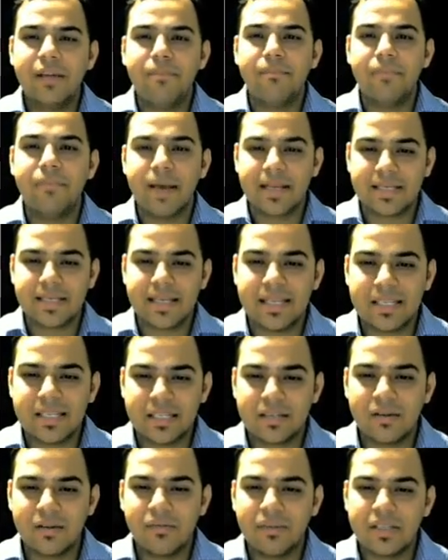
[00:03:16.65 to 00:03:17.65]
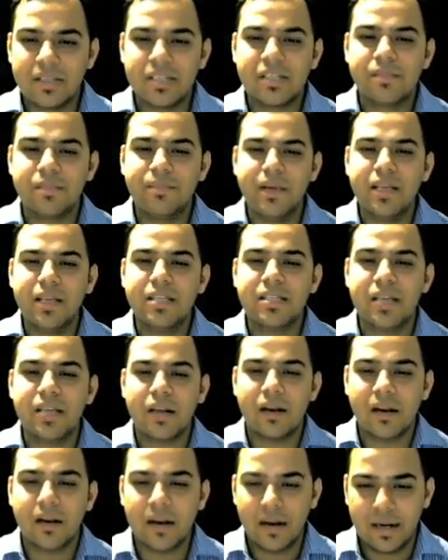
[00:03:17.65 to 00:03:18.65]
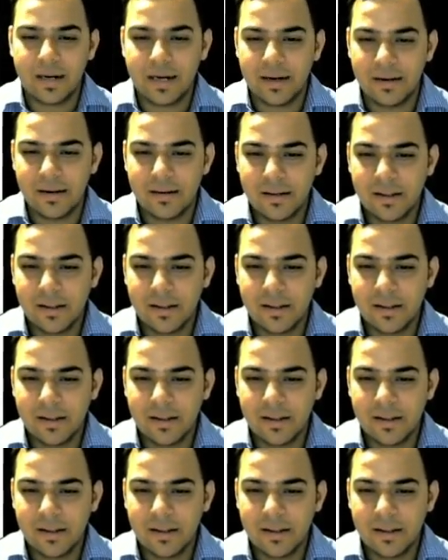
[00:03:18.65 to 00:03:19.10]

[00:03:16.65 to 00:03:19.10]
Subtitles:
message which is being generated